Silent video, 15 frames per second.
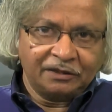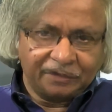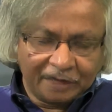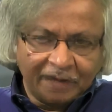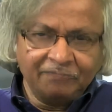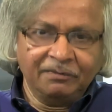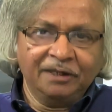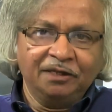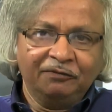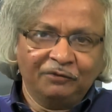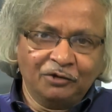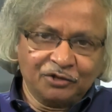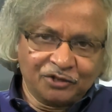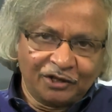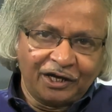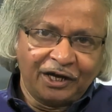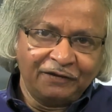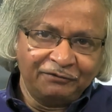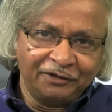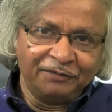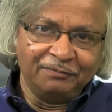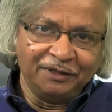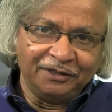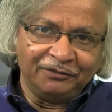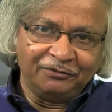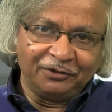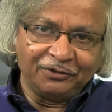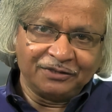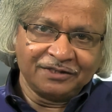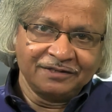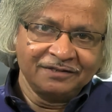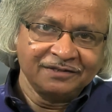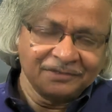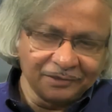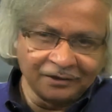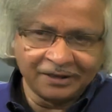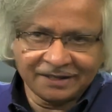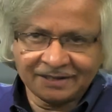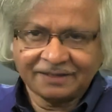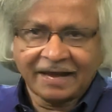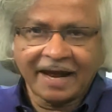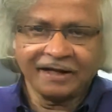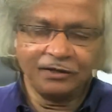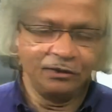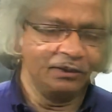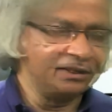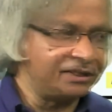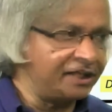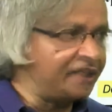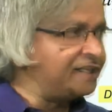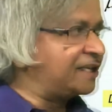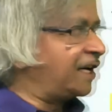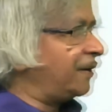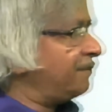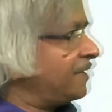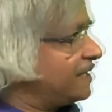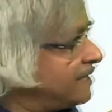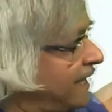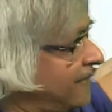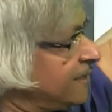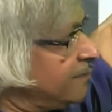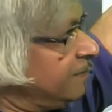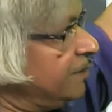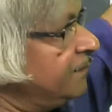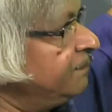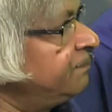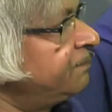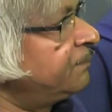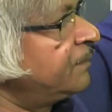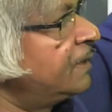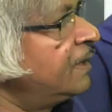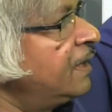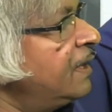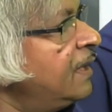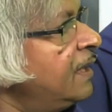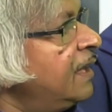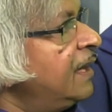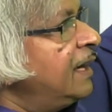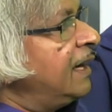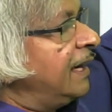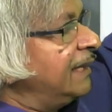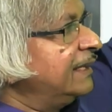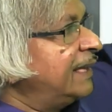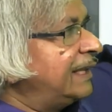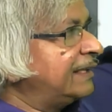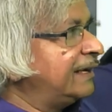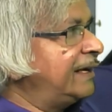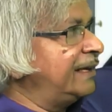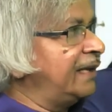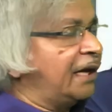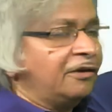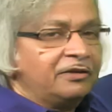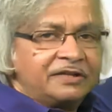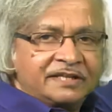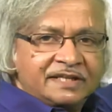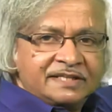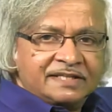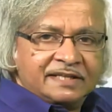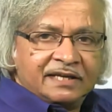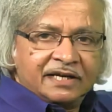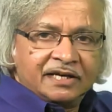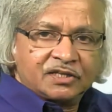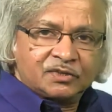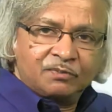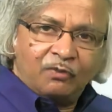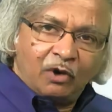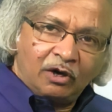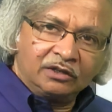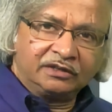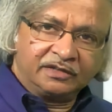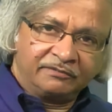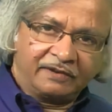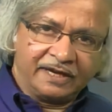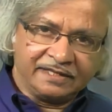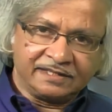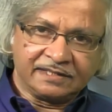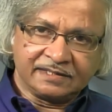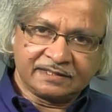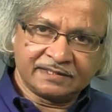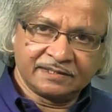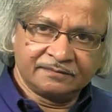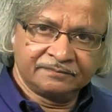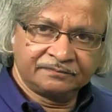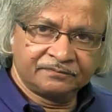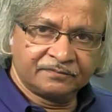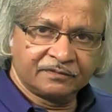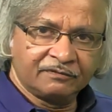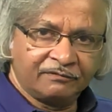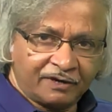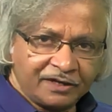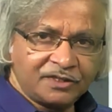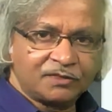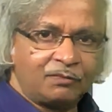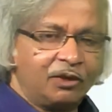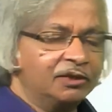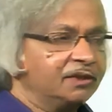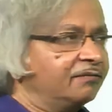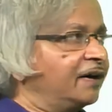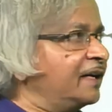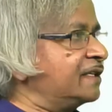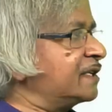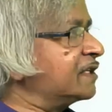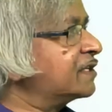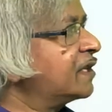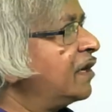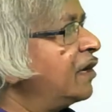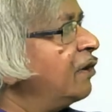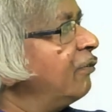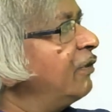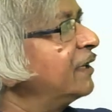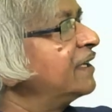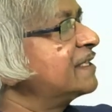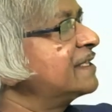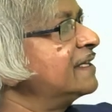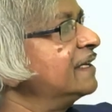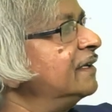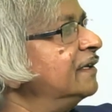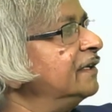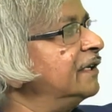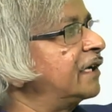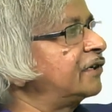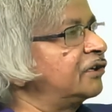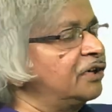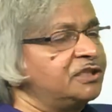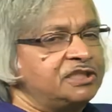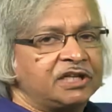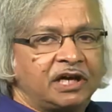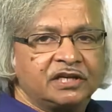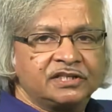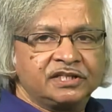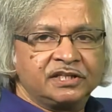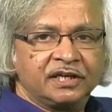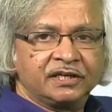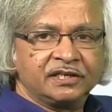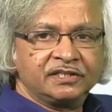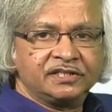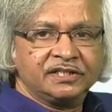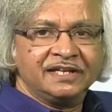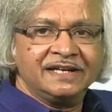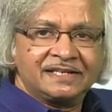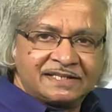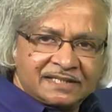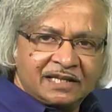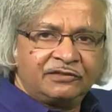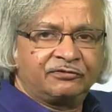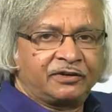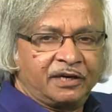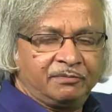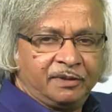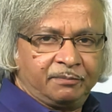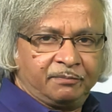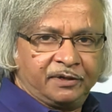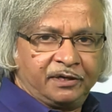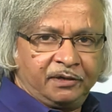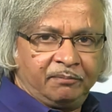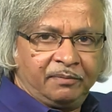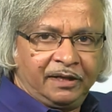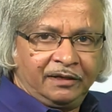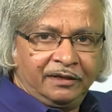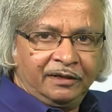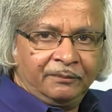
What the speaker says: 10 millivolts or 100 millivolts. So the actual change can be sizable. On the other hand, nowadays there are small devices, very small devices, where the single electron charging energy itself can be pretty big.